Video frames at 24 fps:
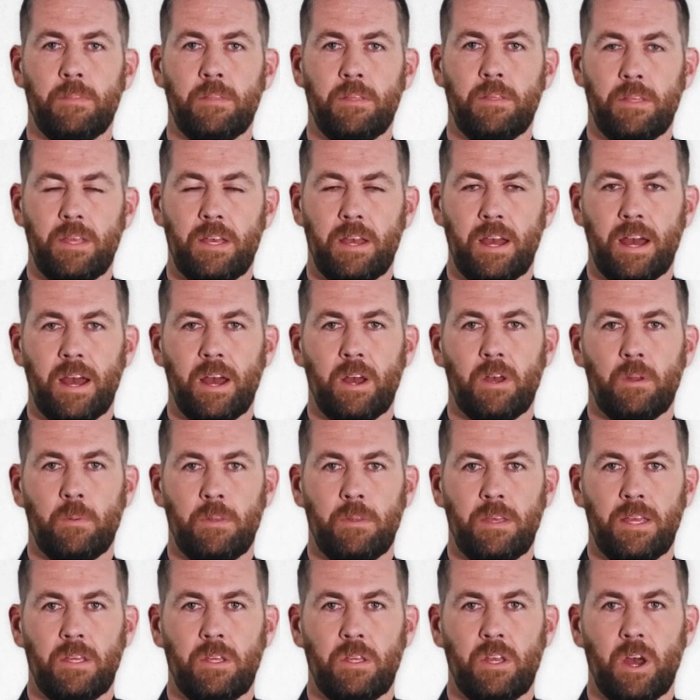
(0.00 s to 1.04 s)
The
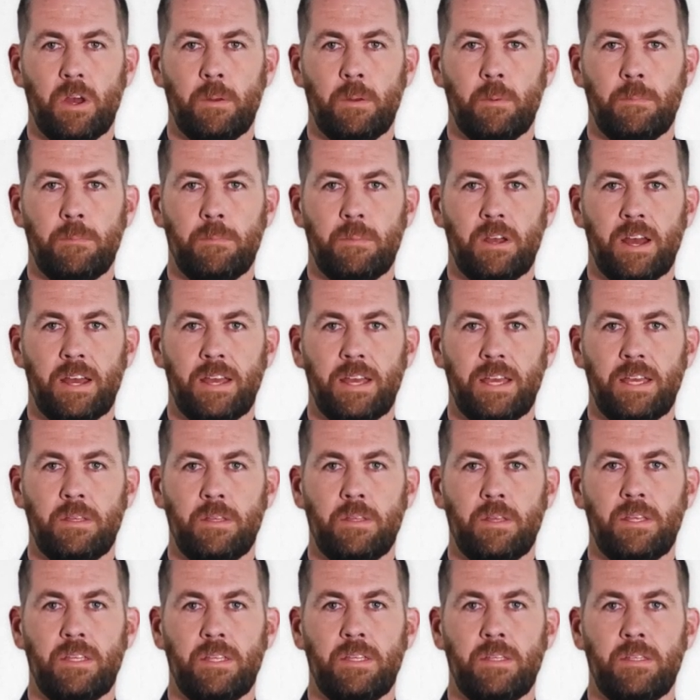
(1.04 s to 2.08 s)
only type of failure
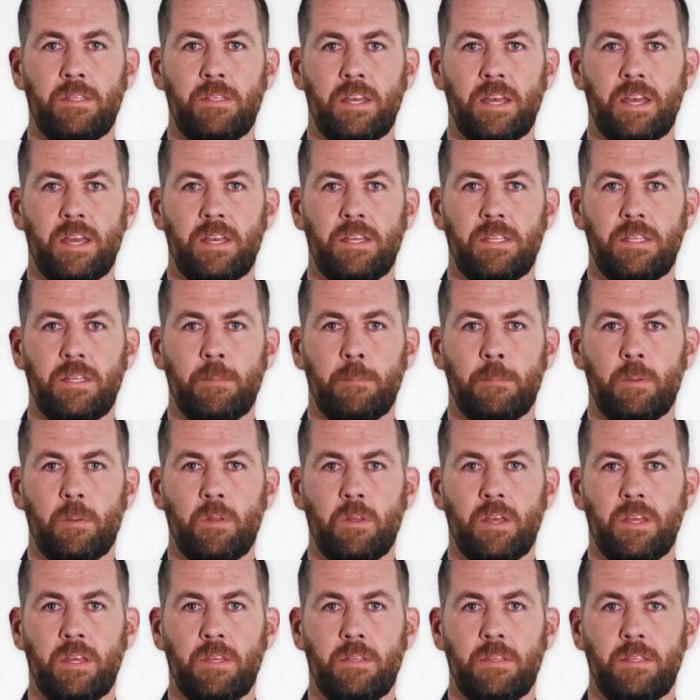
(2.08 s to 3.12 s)
this thing
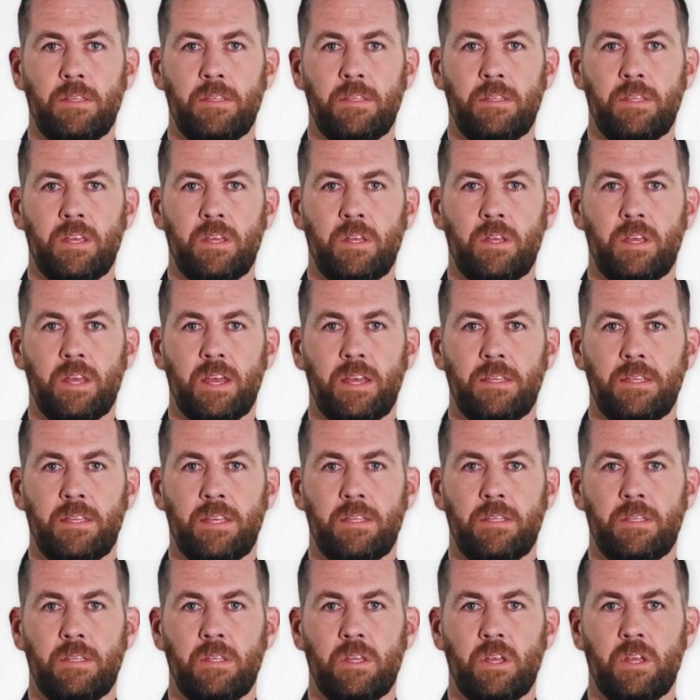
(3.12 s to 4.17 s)
experiences is
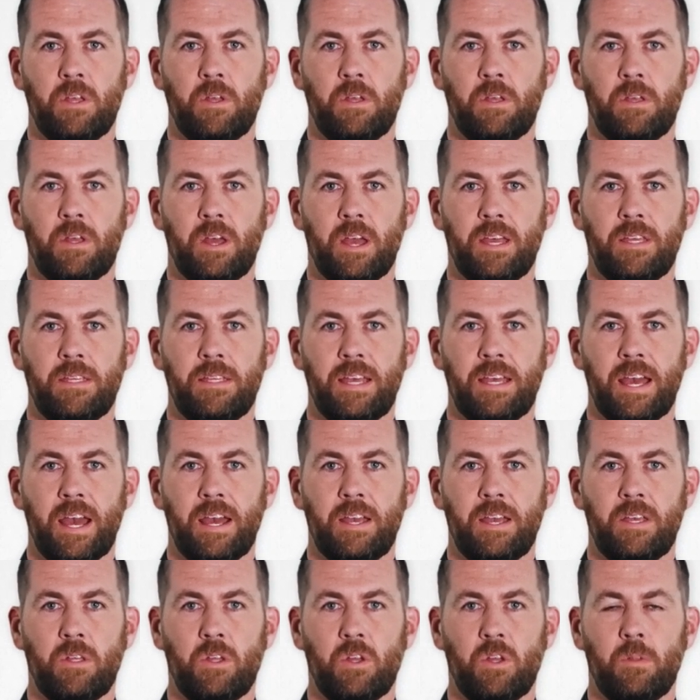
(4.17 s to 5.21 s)
external and
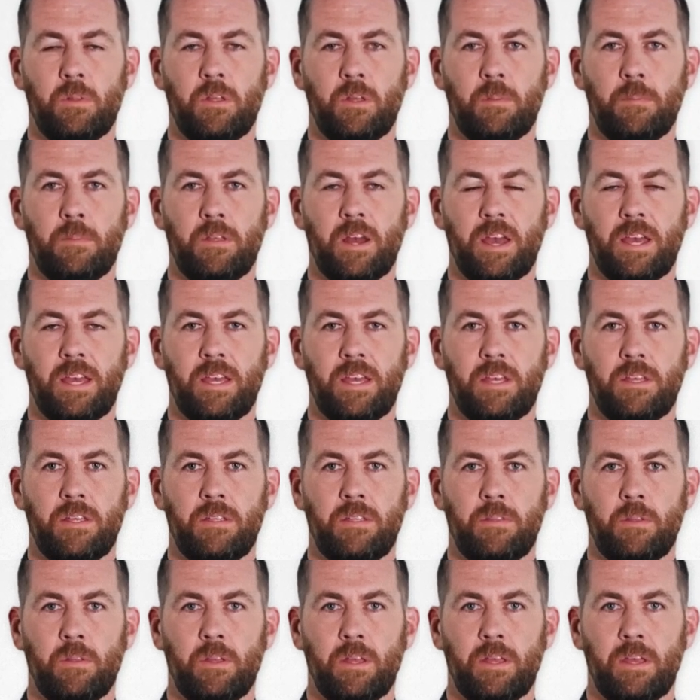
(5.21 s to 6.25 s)
catastrophic failure
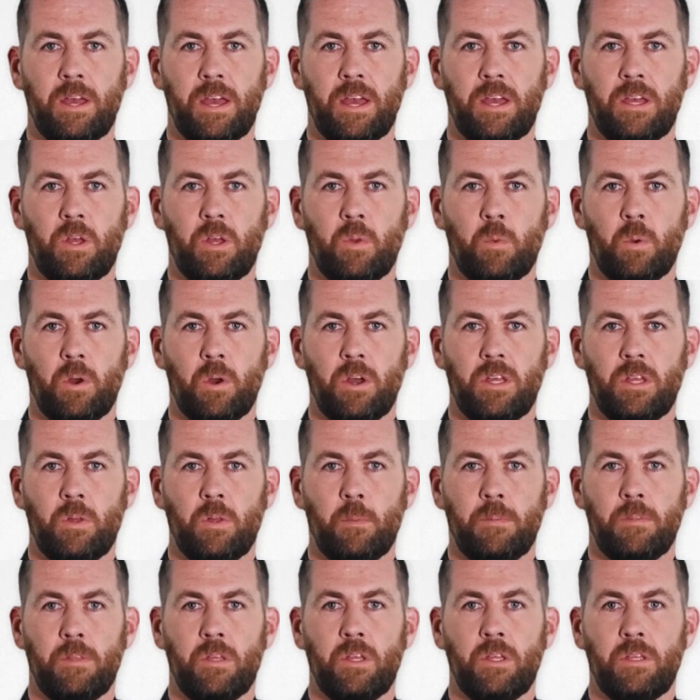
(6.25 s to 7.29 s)
like the ones
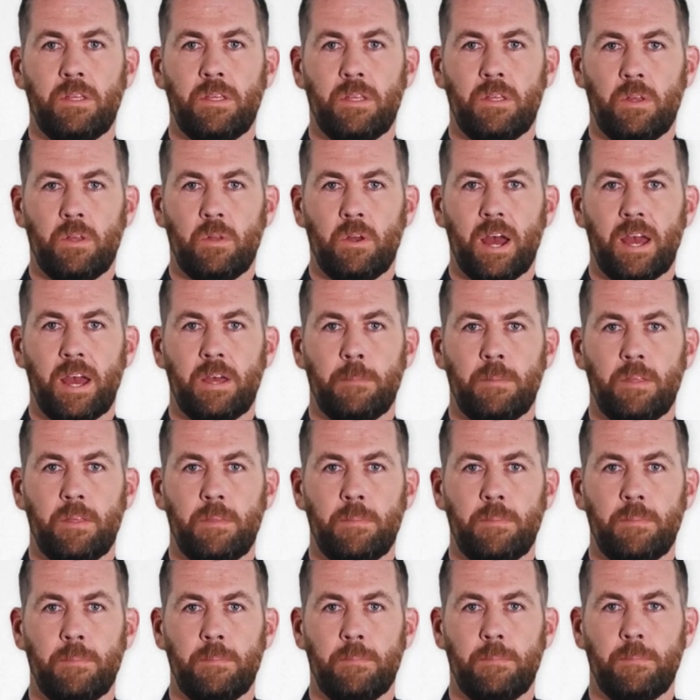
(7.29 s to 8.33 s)
we've just described.
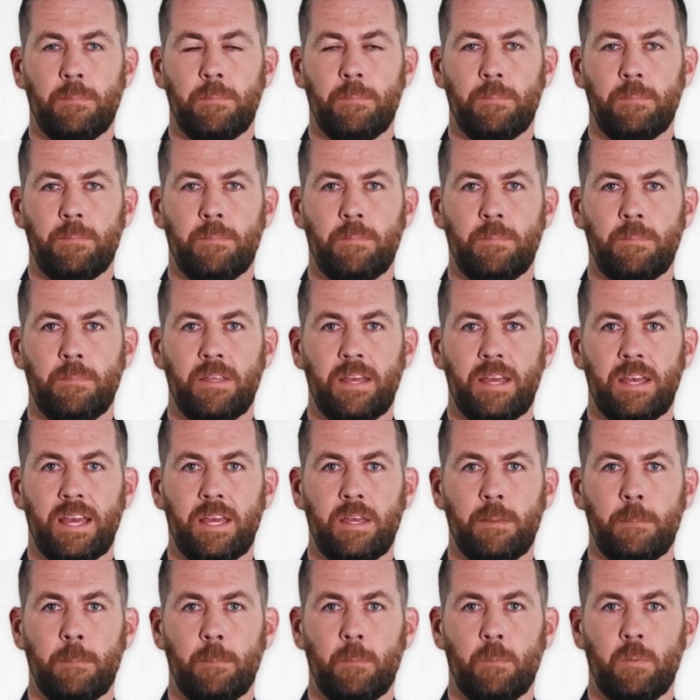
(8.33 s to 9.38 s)

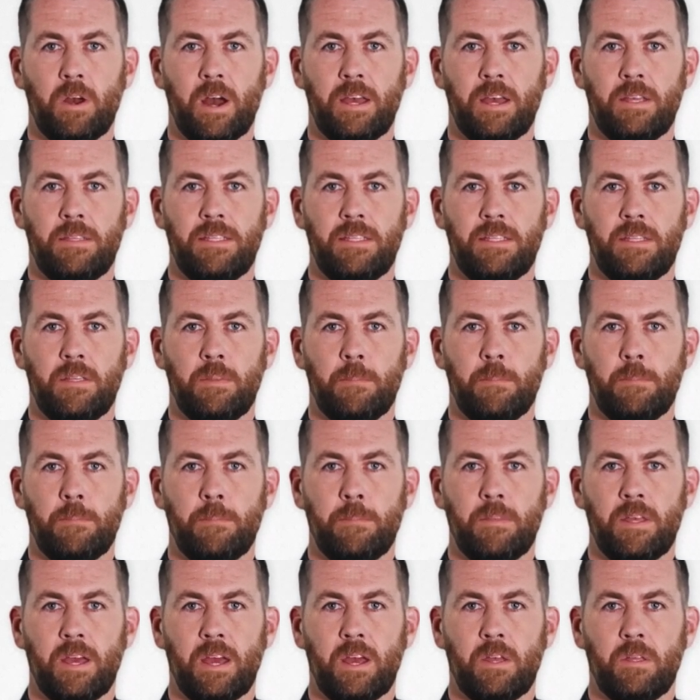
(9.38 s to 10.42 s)
In practice,
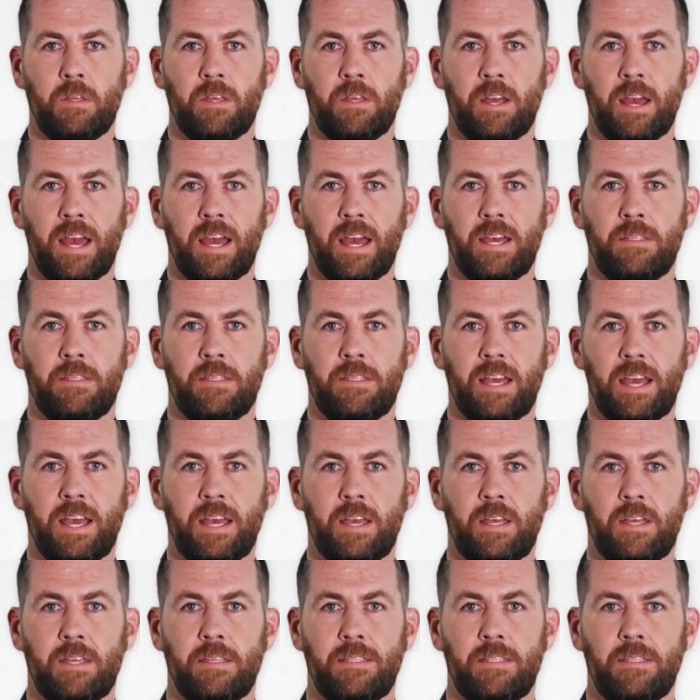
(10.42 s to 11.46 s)
nothing has
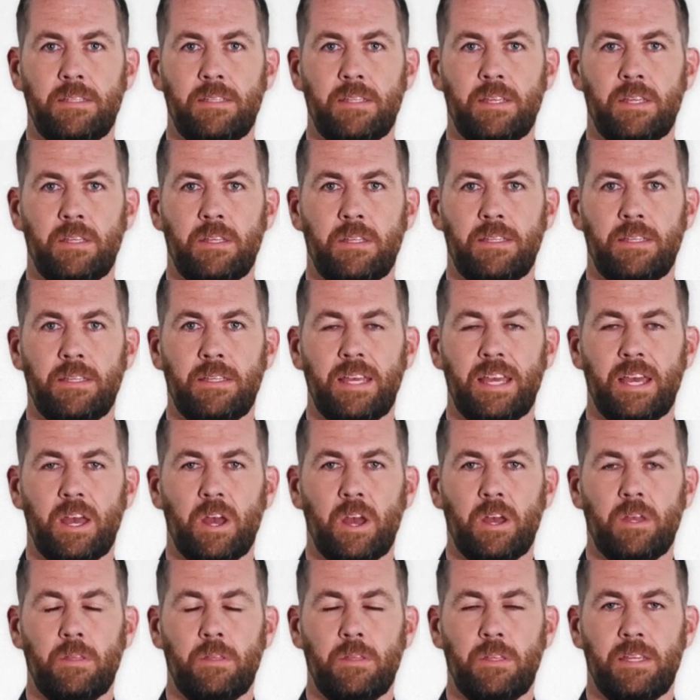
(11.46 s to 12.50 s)
a consistently
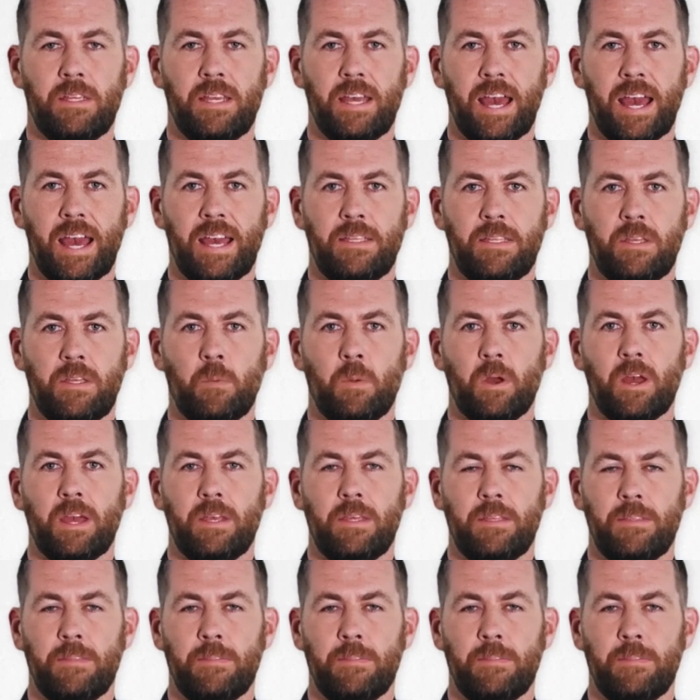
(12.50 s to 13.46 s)
constant hazard rate.